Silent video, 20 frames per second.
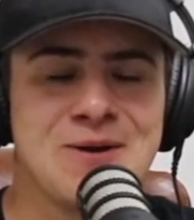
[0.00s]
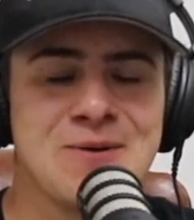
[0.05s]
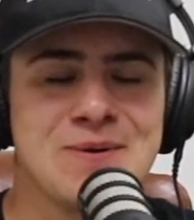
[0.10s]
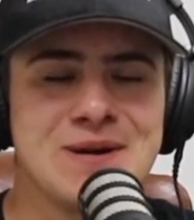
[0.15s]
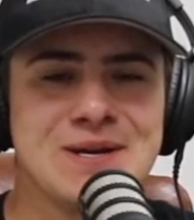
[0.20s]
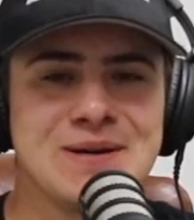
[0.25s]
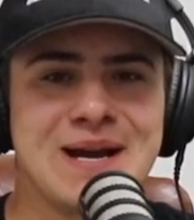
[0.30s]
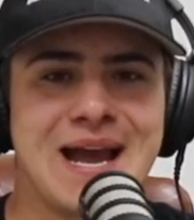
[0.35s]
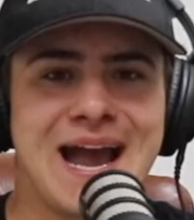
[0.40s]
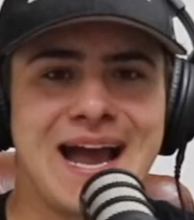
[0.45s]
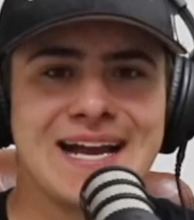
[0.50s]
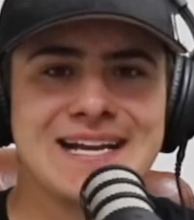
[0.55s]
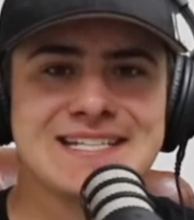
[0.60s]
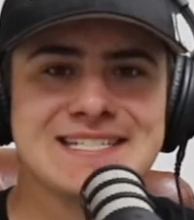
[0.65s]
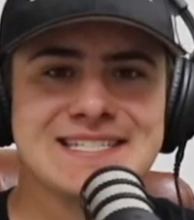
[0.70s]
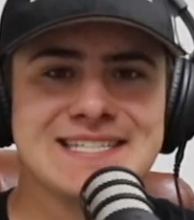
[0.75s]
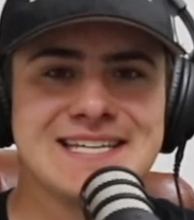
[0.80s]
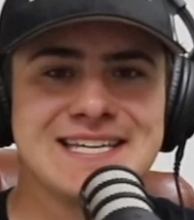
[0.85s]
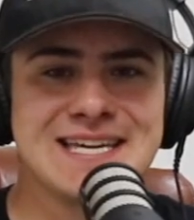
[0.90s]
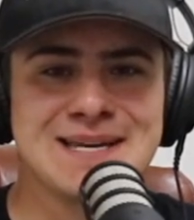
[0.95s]
We are
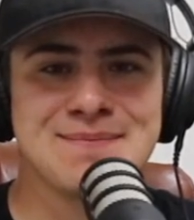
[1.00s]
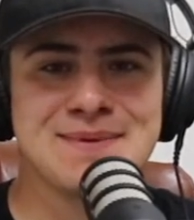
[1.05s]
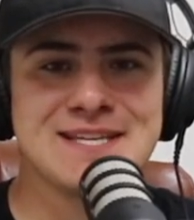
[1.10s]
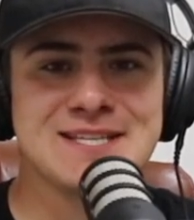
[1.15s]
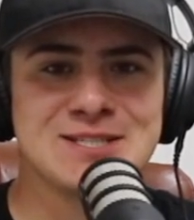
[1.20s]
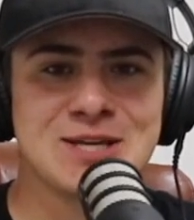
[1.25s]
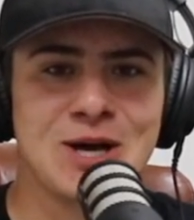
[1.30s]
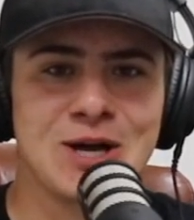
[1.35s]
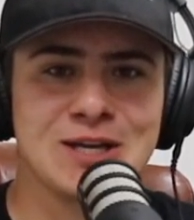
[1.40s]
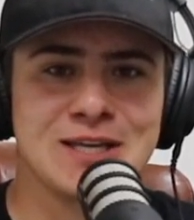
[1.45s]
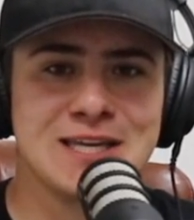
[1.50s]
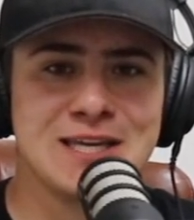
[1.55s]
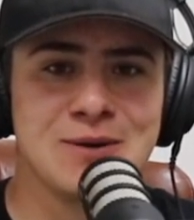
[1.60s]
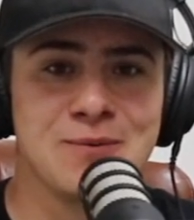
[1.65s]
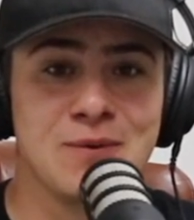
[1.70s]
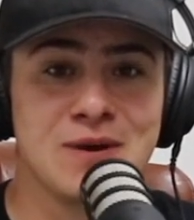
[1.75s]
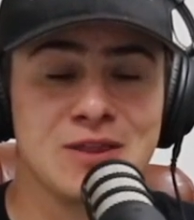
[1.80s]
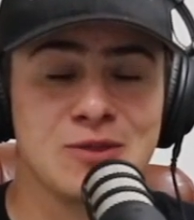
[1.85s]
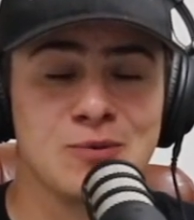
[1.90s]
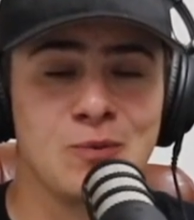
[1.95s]
actually going to be
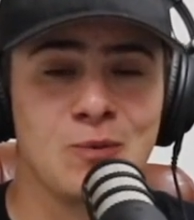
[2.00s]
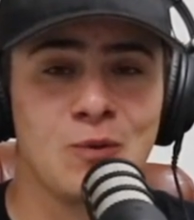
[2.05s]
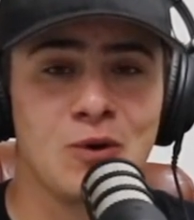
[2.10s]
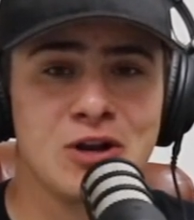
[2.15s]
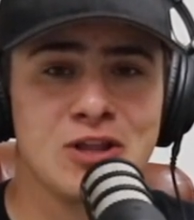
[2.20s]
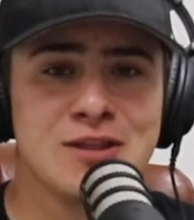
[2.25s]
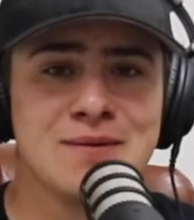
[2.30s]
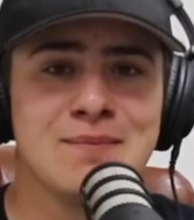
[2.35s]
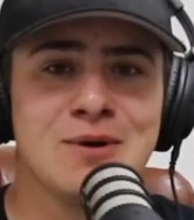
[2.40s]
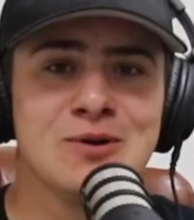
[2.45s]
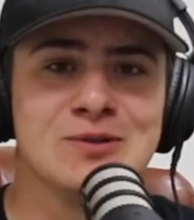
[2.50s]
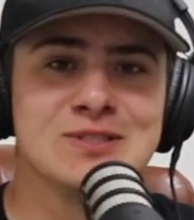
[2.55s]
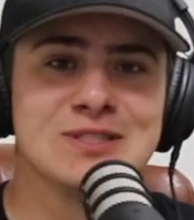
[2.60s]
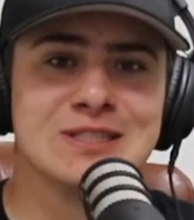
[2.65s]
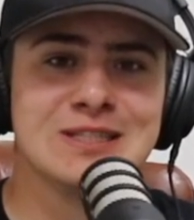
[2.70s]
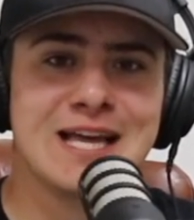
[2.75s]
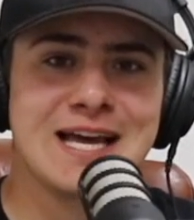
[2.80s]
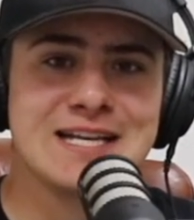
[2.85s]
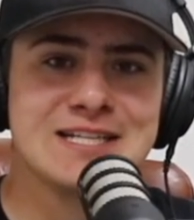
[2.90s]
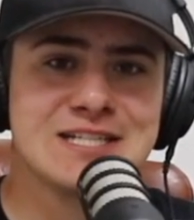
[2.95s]
talking with one of the most
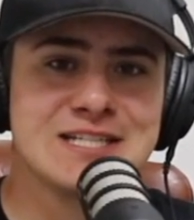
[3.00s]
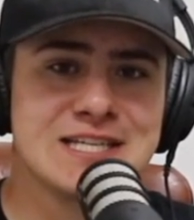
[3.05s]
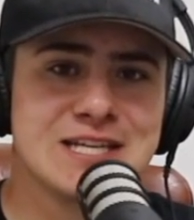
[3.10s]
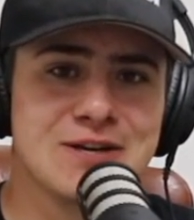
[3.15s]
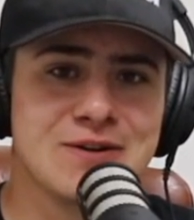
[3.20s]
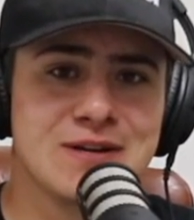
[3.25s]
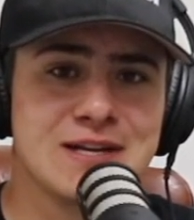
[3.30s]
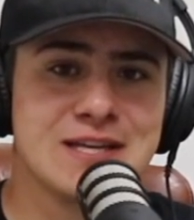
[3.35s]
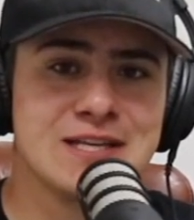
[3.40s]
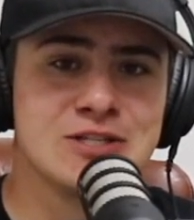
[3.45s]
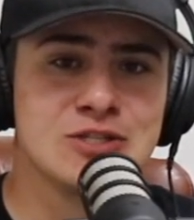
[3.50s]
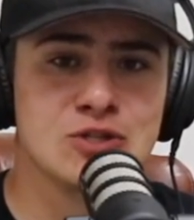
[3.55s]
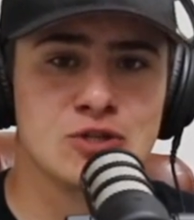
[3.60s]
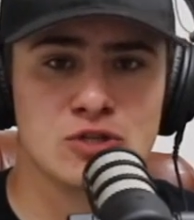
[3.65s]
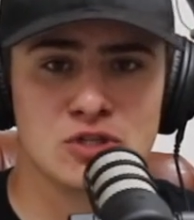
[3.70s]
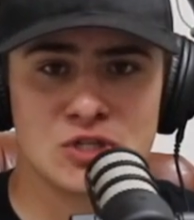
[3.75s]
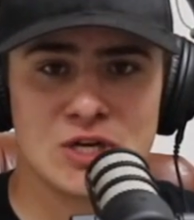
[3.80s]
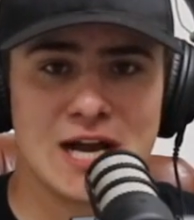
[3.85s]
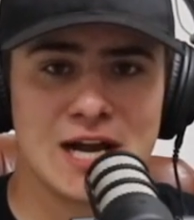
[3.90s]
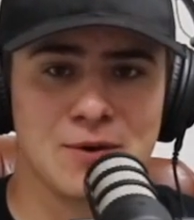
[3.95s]
legendary
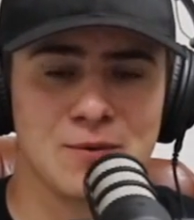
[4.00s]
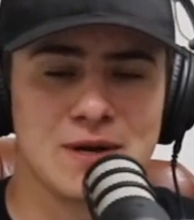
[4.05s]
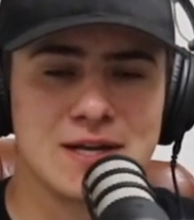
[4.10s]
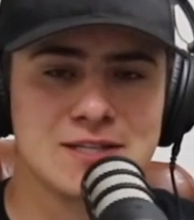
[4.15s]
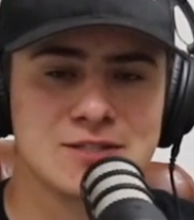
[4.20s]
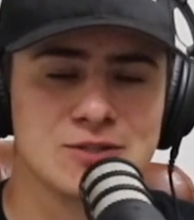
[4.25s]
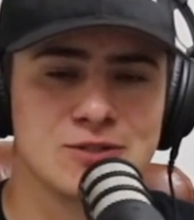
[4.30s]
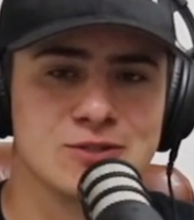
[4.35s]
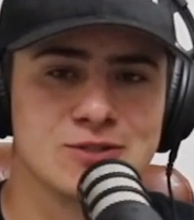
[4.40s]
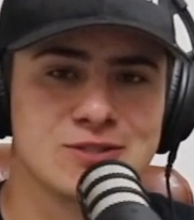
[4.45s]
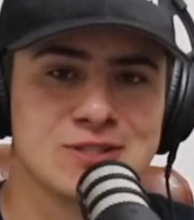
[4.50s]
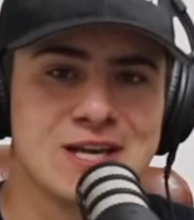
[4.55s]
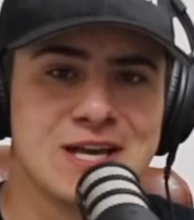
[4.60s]
dirt track racers